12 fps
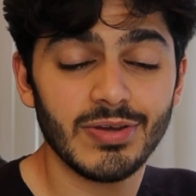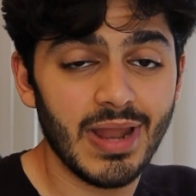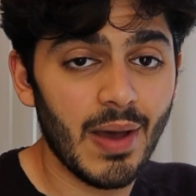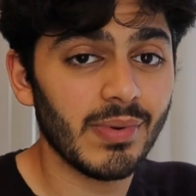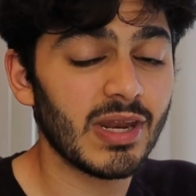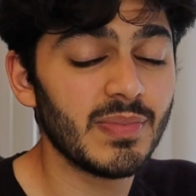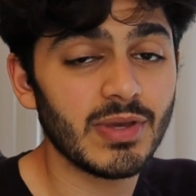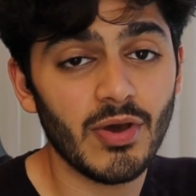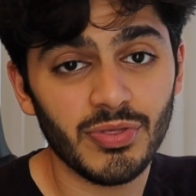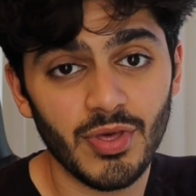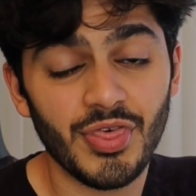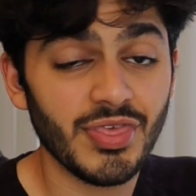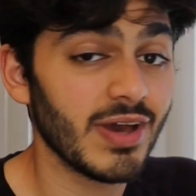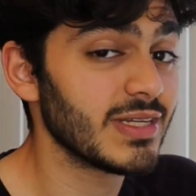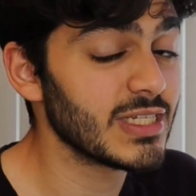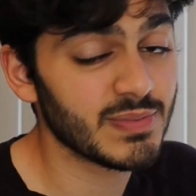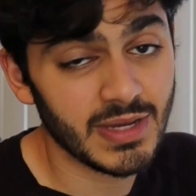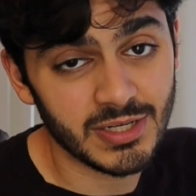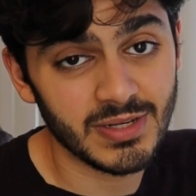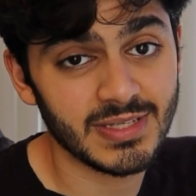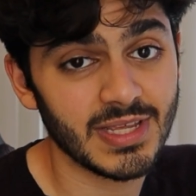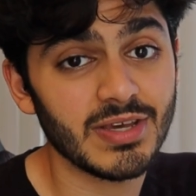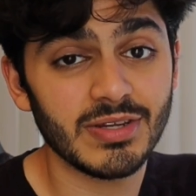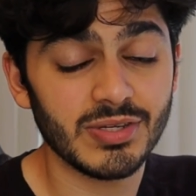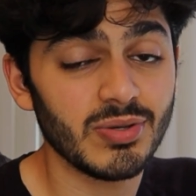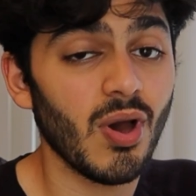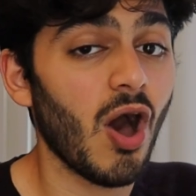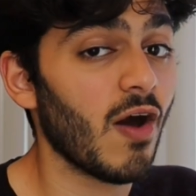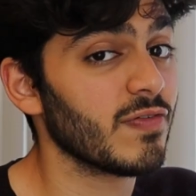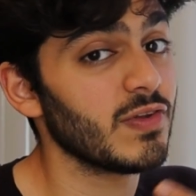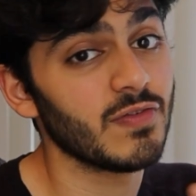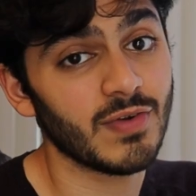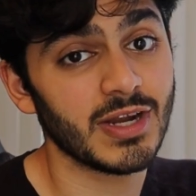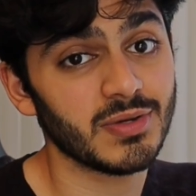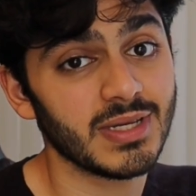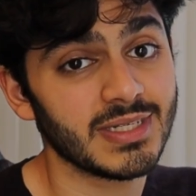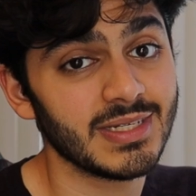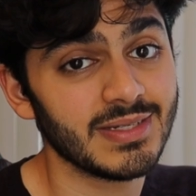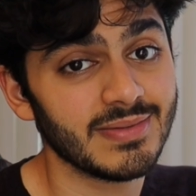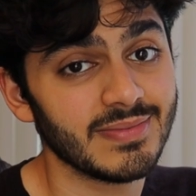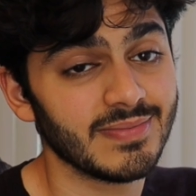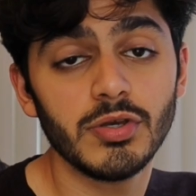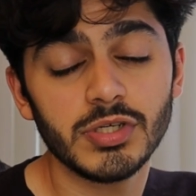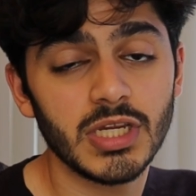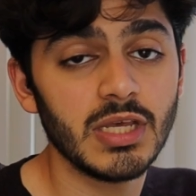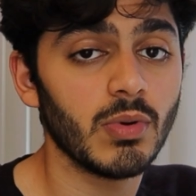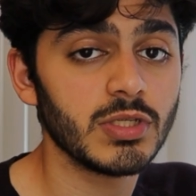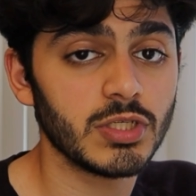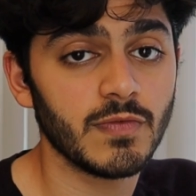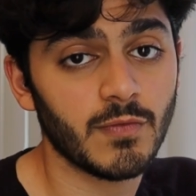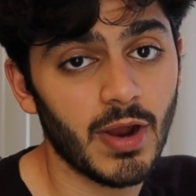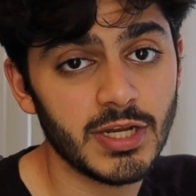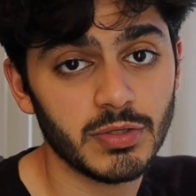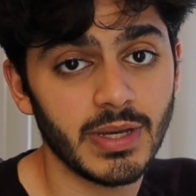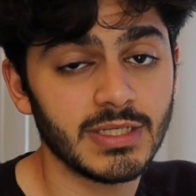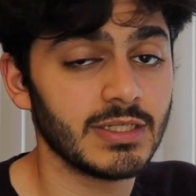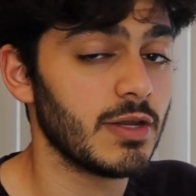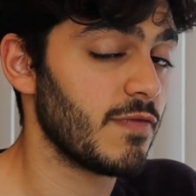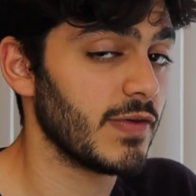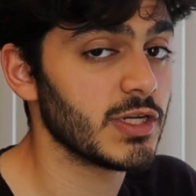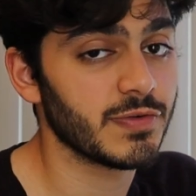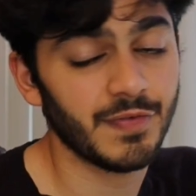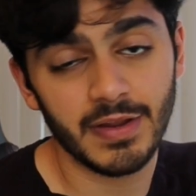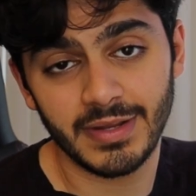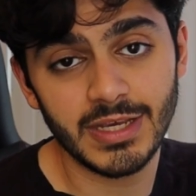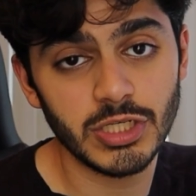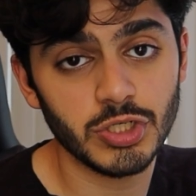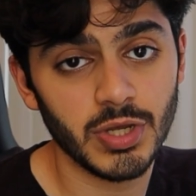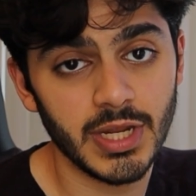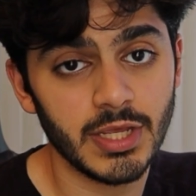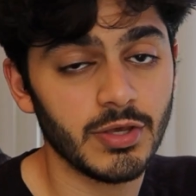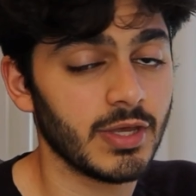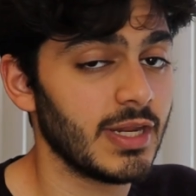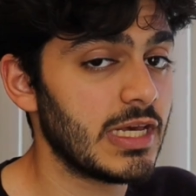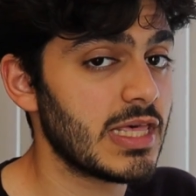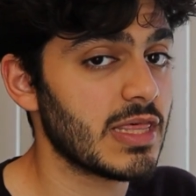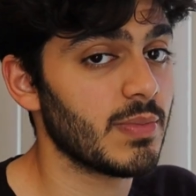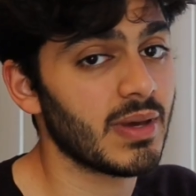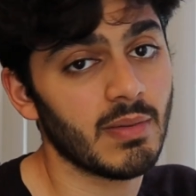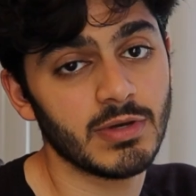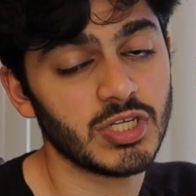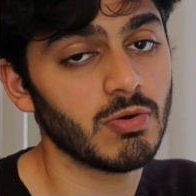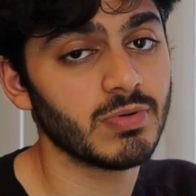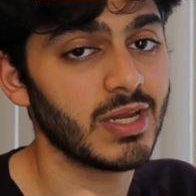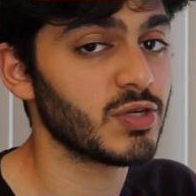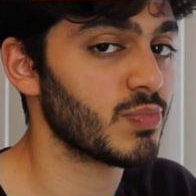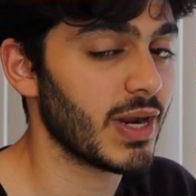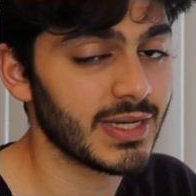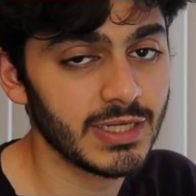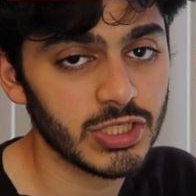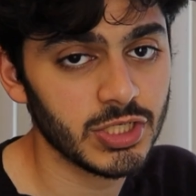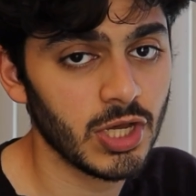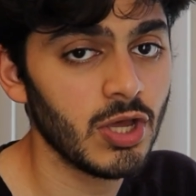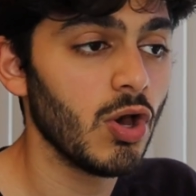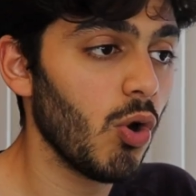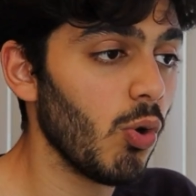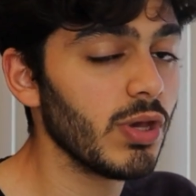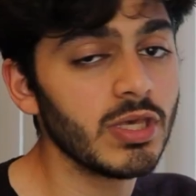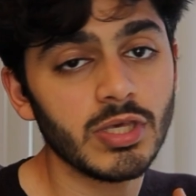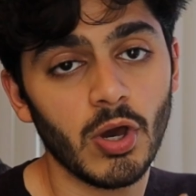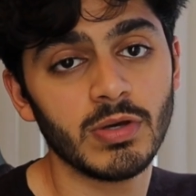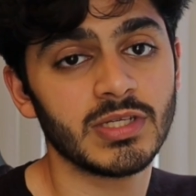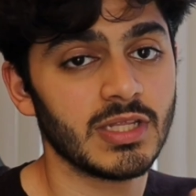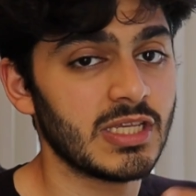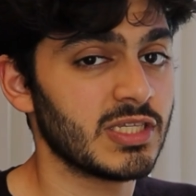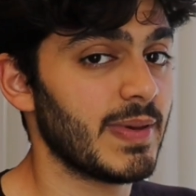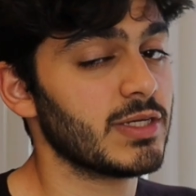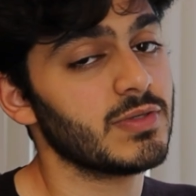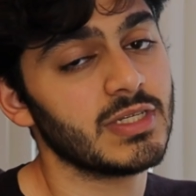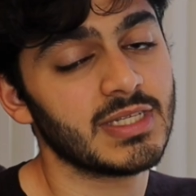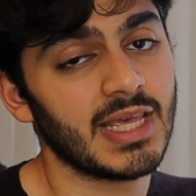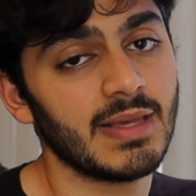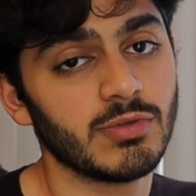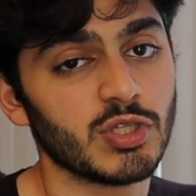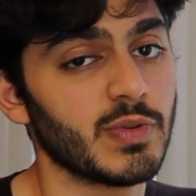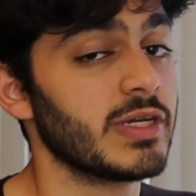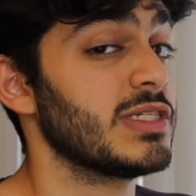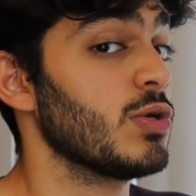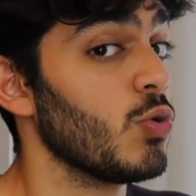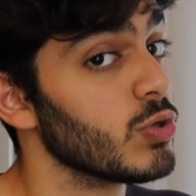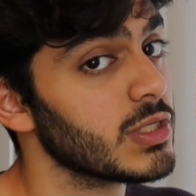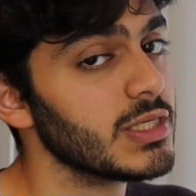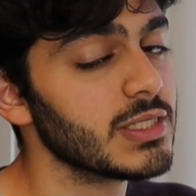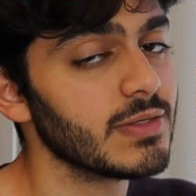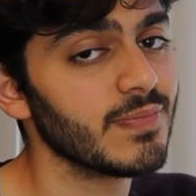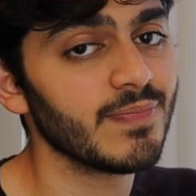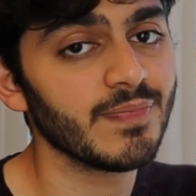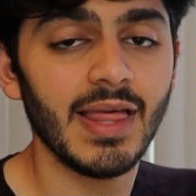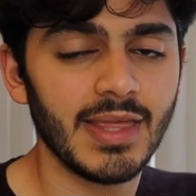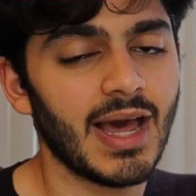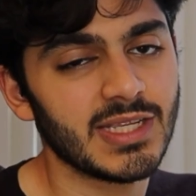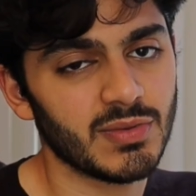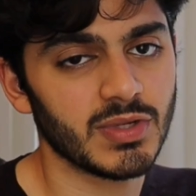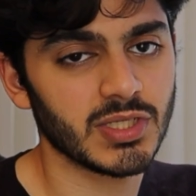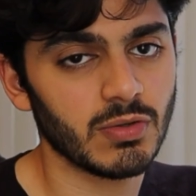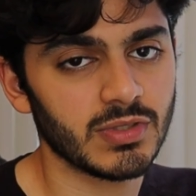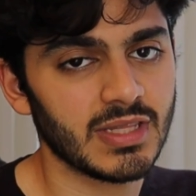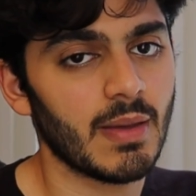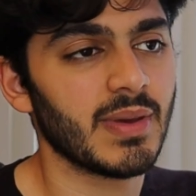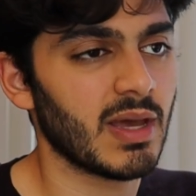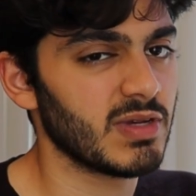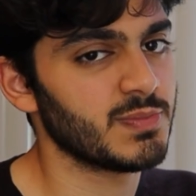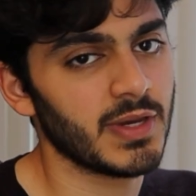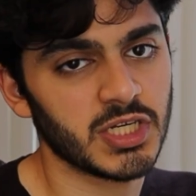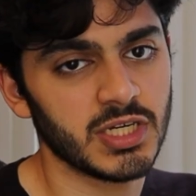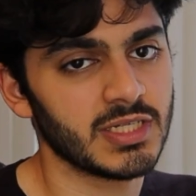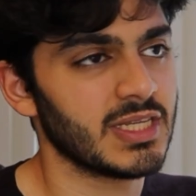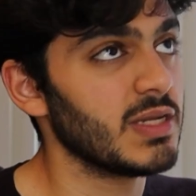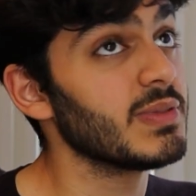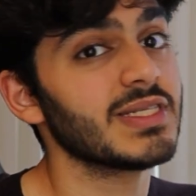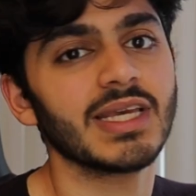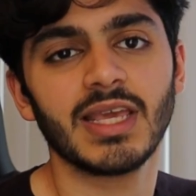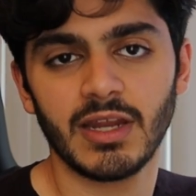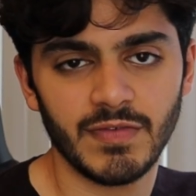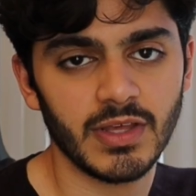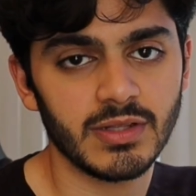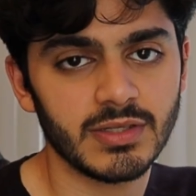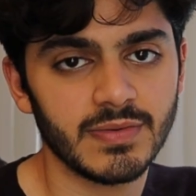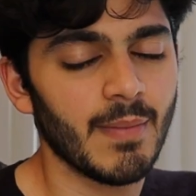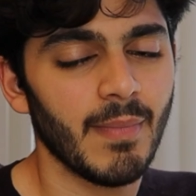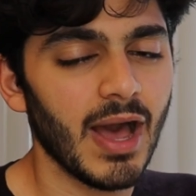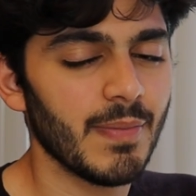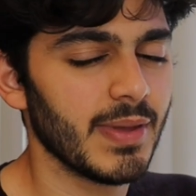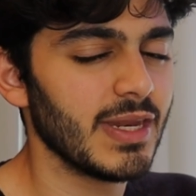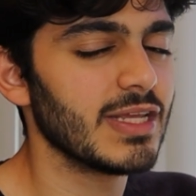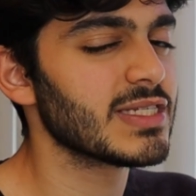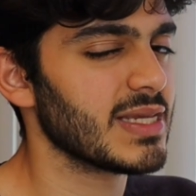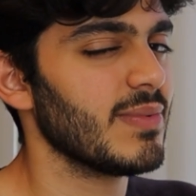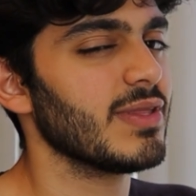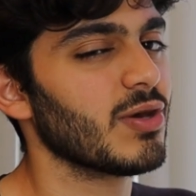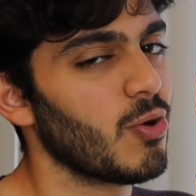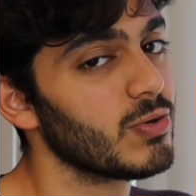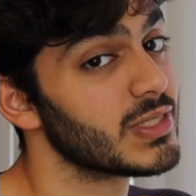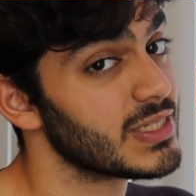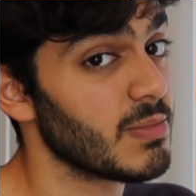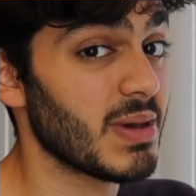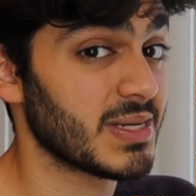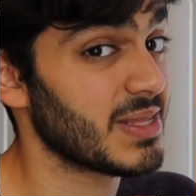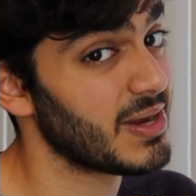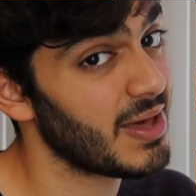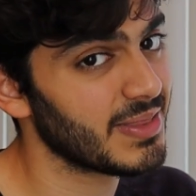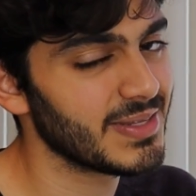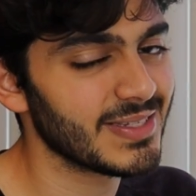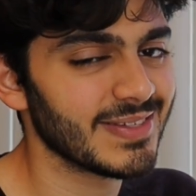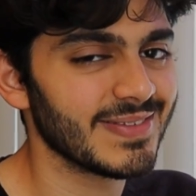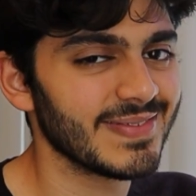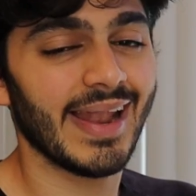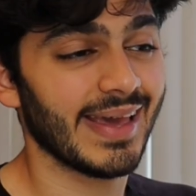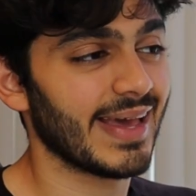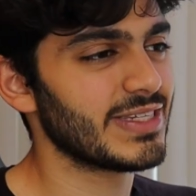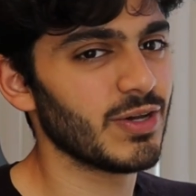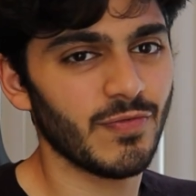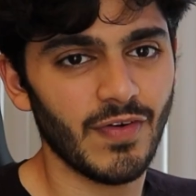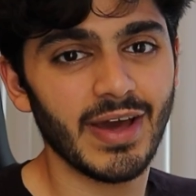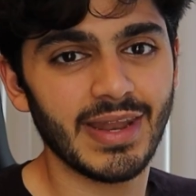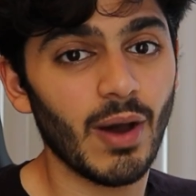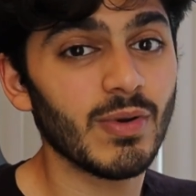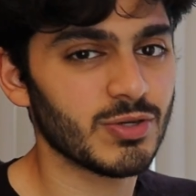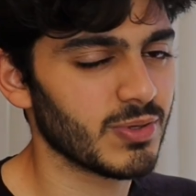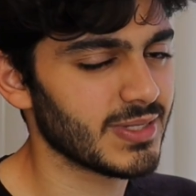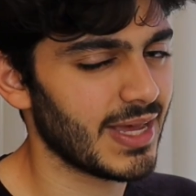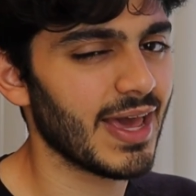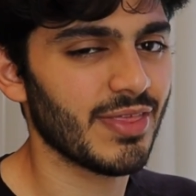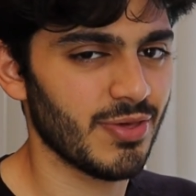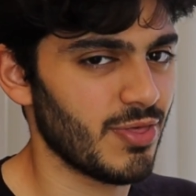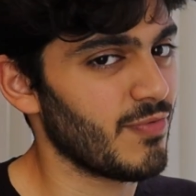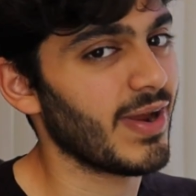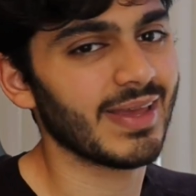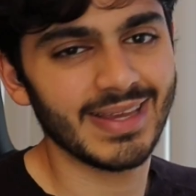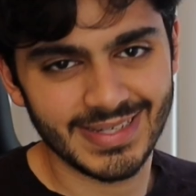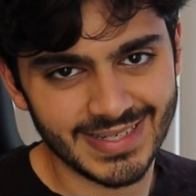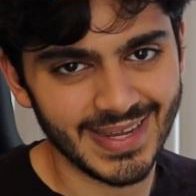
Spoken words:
So now I'm going to be going through the 13 specialties that you can do after you've graduated. Usually, once you've graduated and you finish foundation training, you can either become a general dental practitioner, or you can go into these specialty schemes or specialty courses. And then as a result of that, become a specialist in a particular field. In my opinion, some of the courses are better than others, and I guess you'll find out which ones I like through the ranking